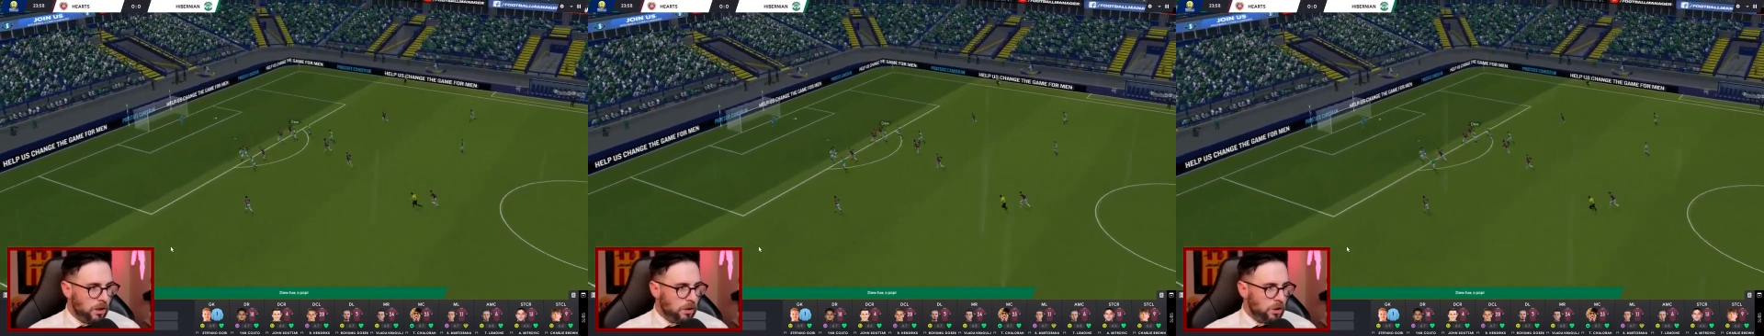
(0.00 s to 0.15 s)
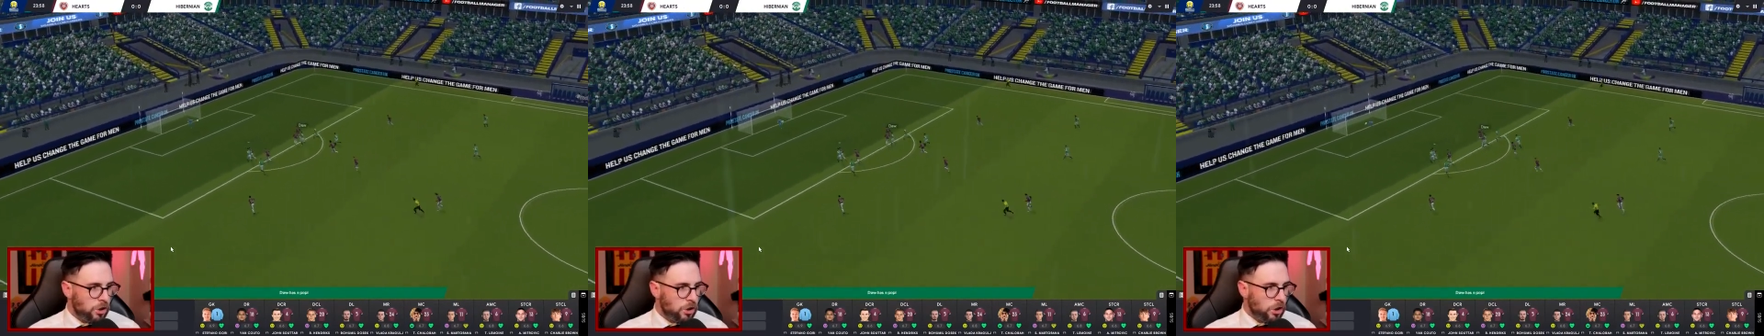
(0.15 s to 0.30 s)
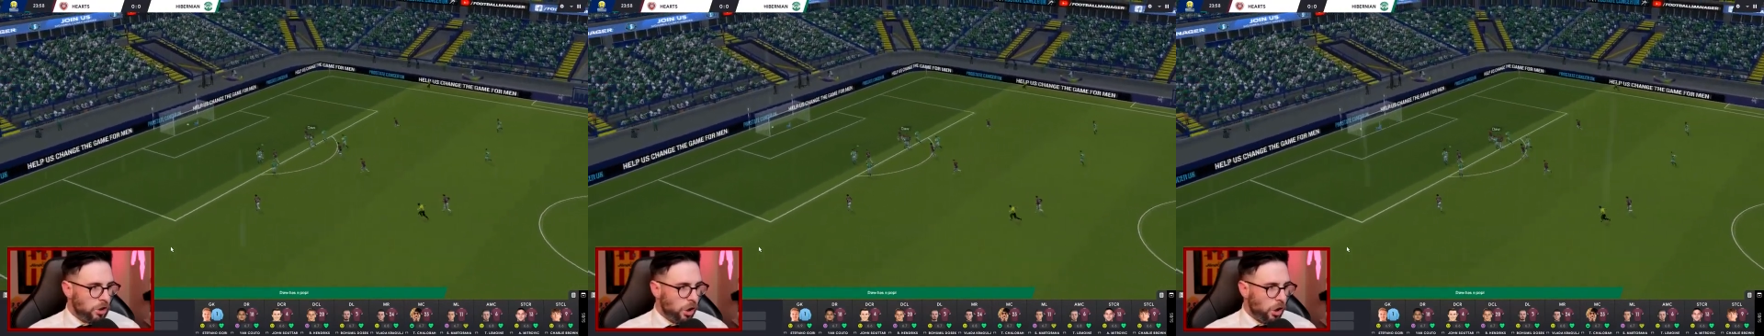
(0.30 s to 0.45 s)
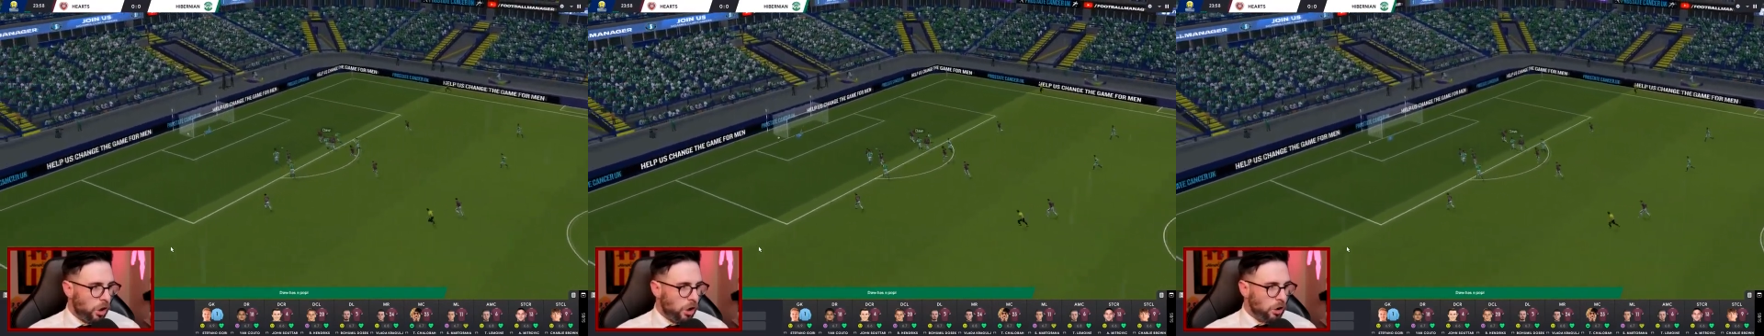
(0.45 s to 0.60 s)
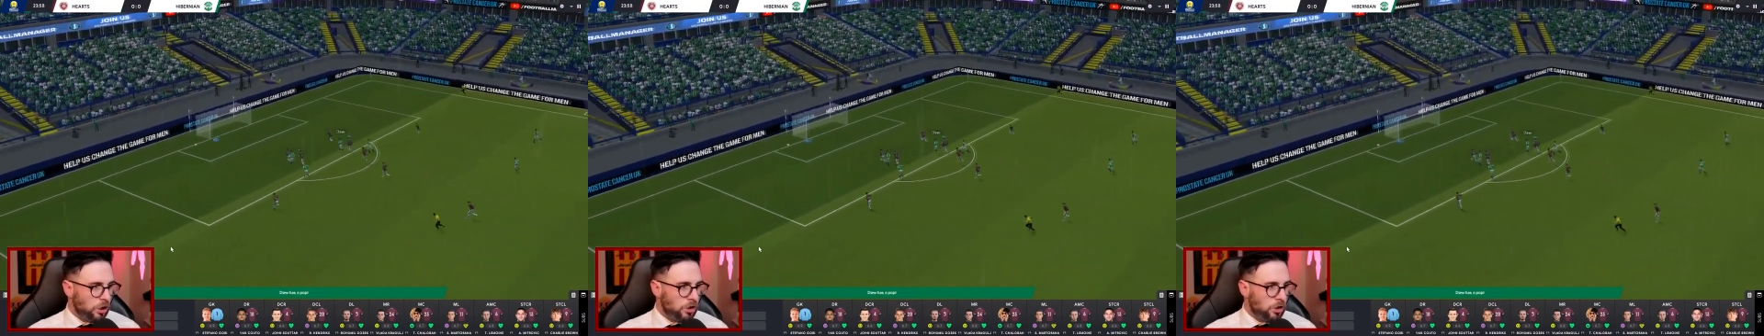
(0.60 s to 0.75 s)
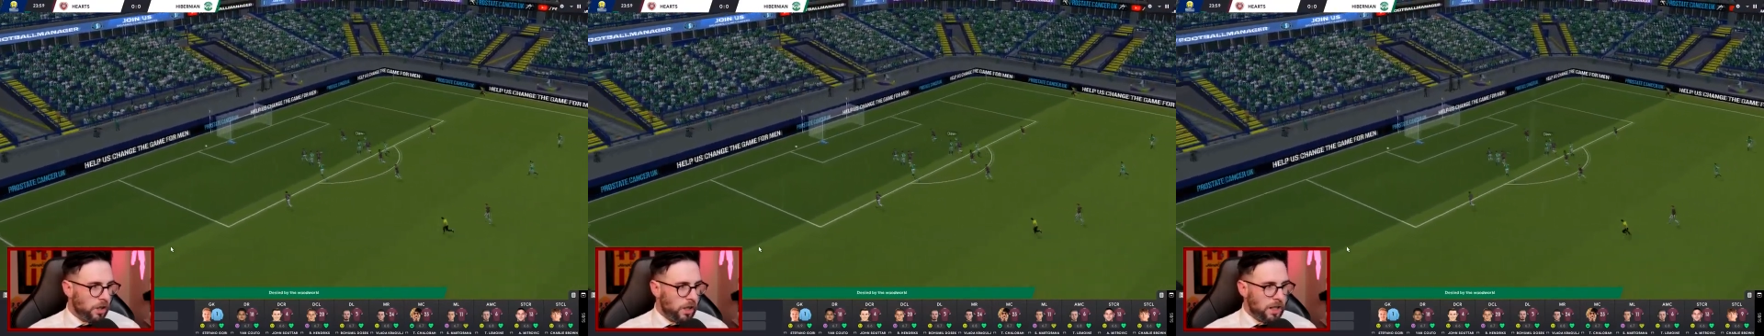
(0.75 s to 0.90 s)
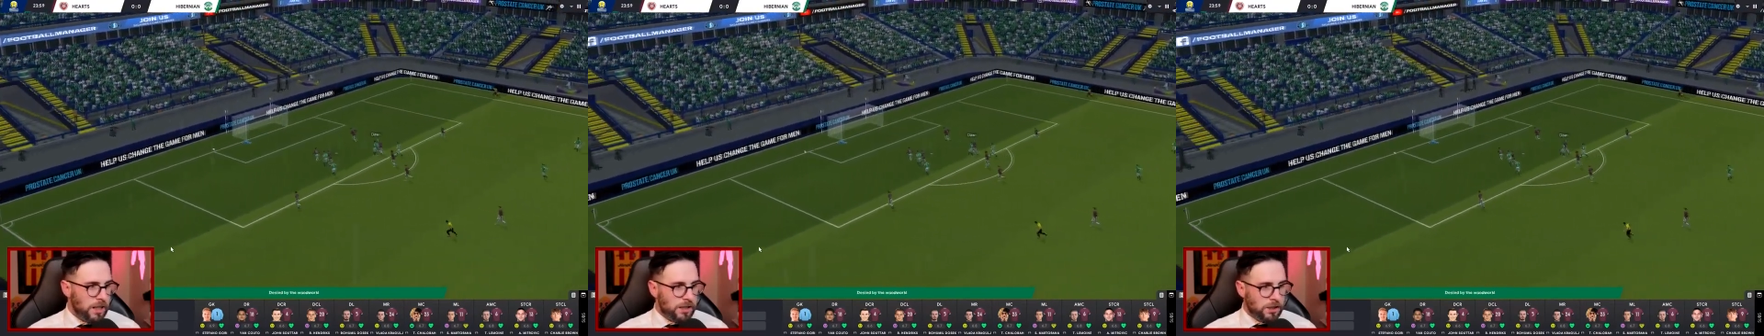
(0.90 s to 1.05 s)

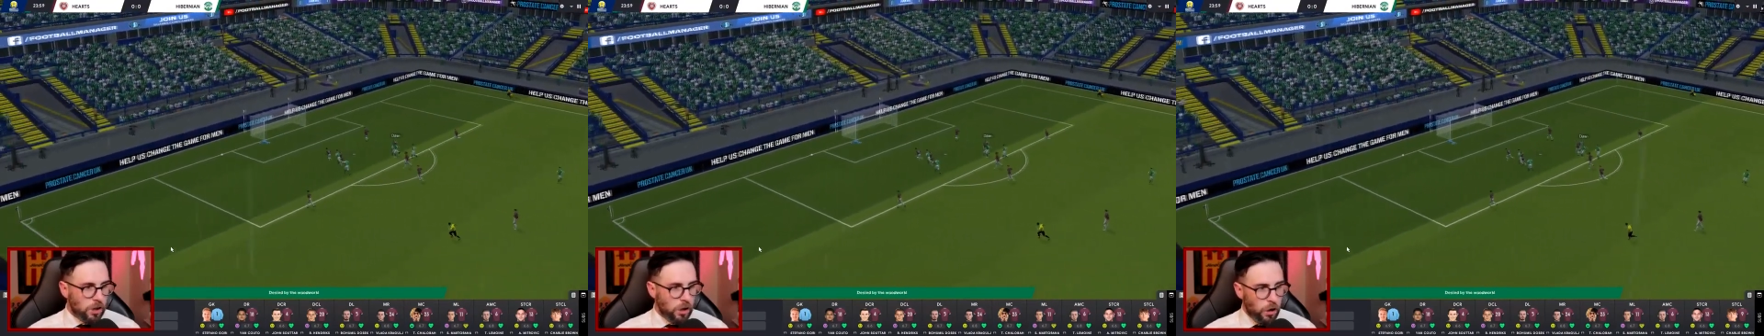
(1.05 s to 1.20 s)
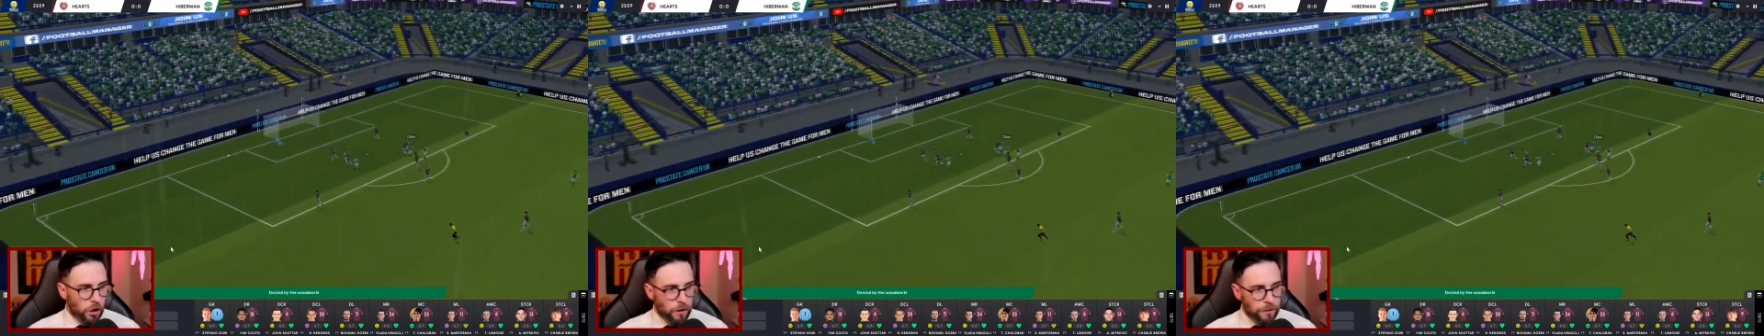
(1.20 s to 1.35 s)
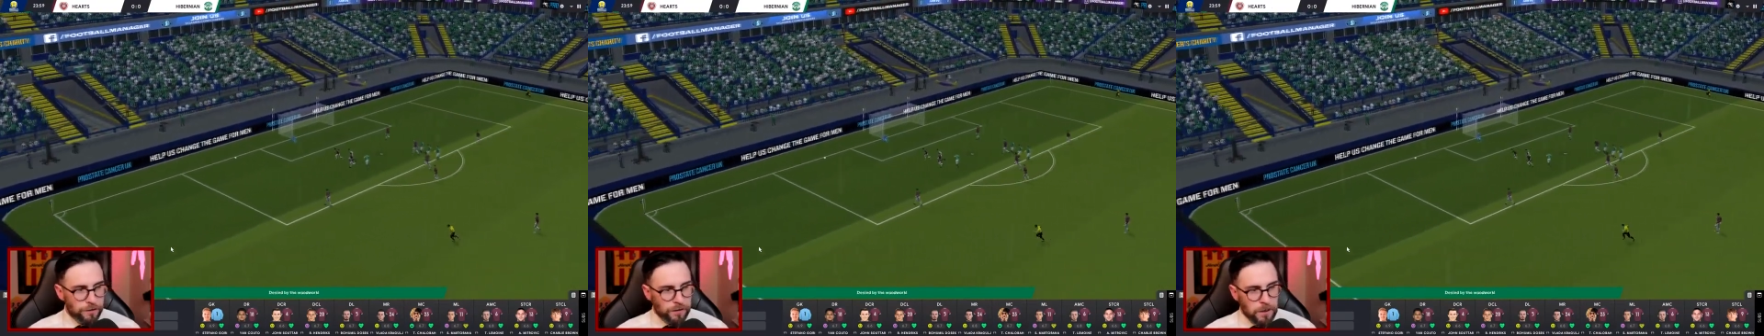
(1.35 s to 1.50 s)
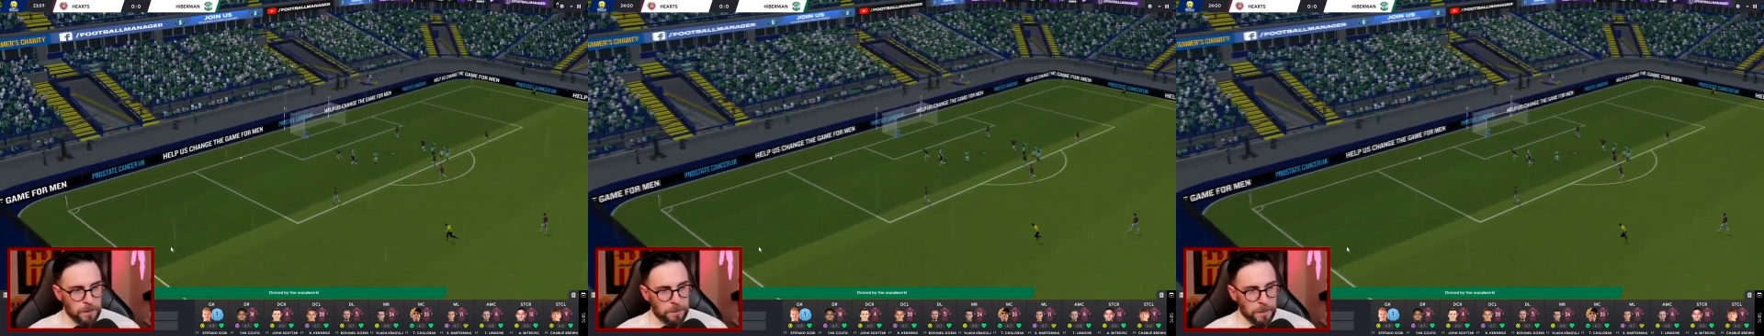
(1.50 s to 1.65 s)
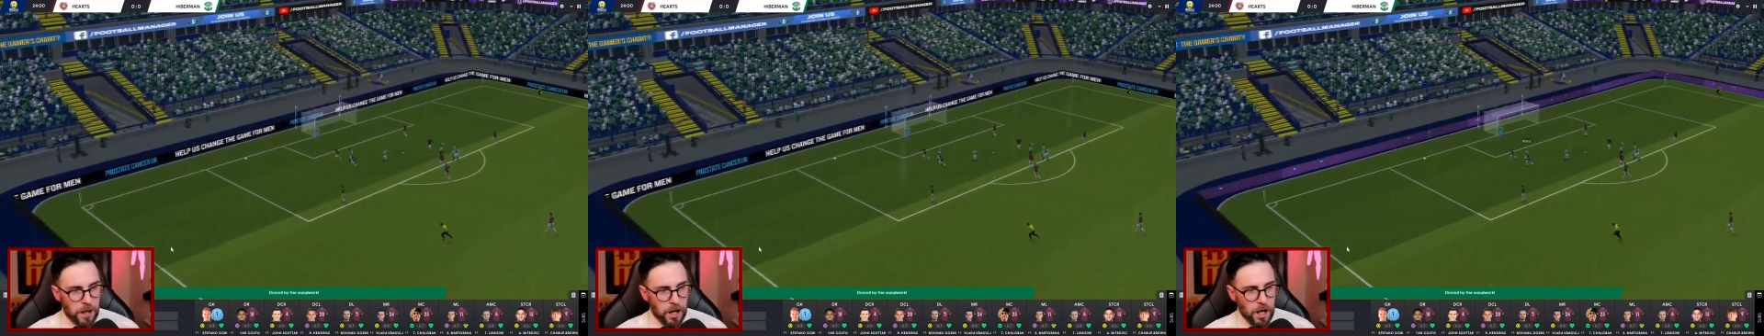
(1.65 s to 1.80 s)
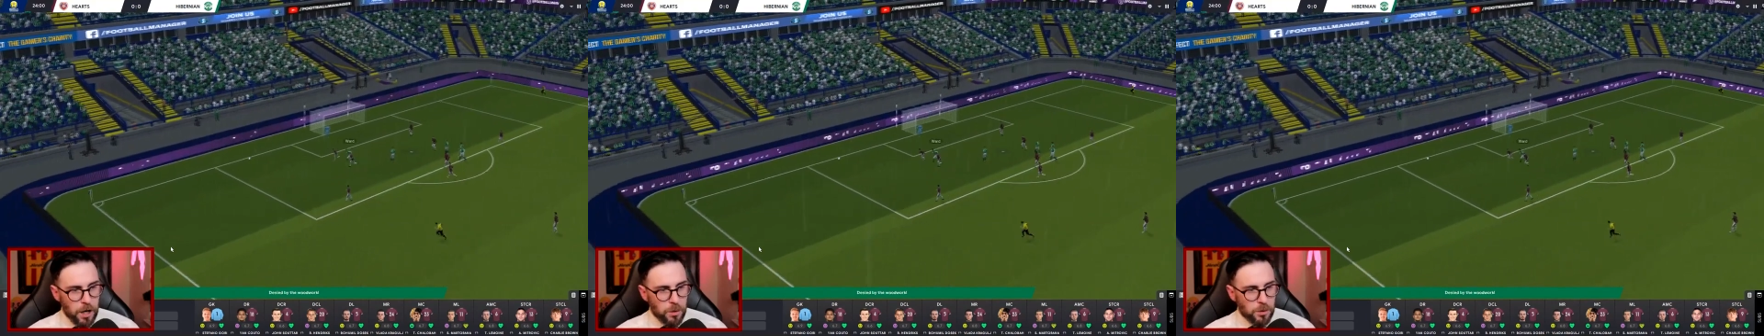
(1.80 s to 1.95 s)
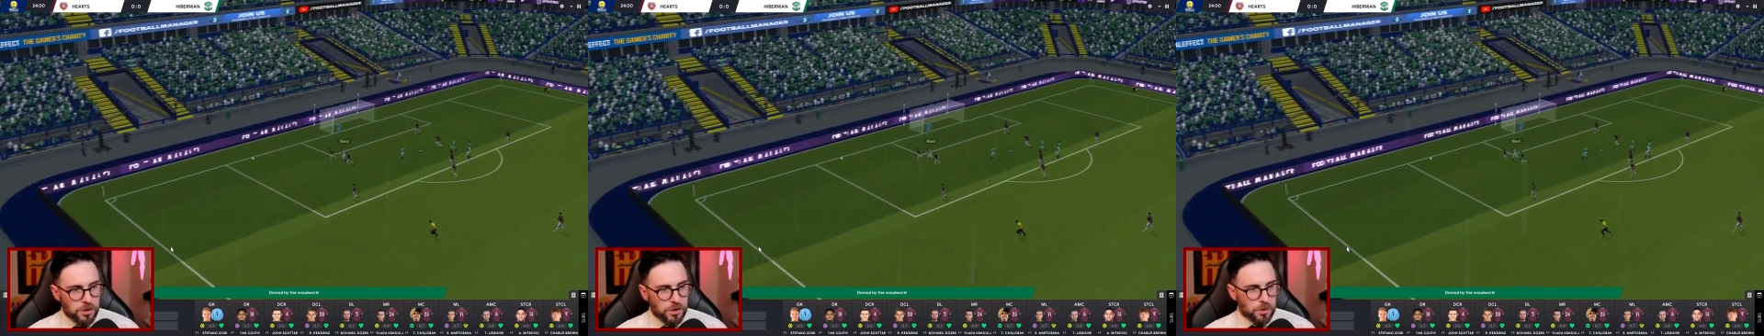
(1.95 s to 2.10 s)
Shot. And it's off the
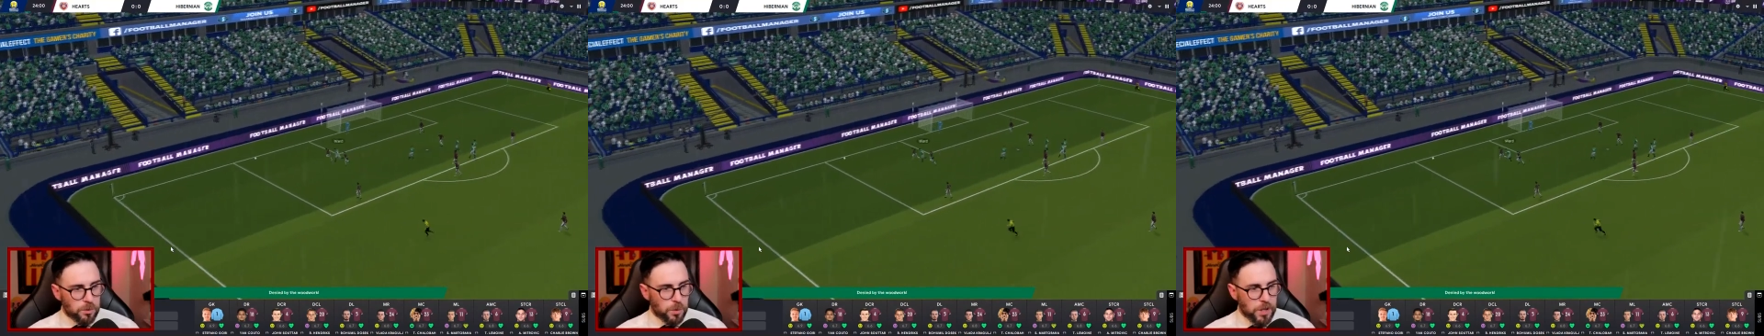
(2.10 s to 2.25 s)
post.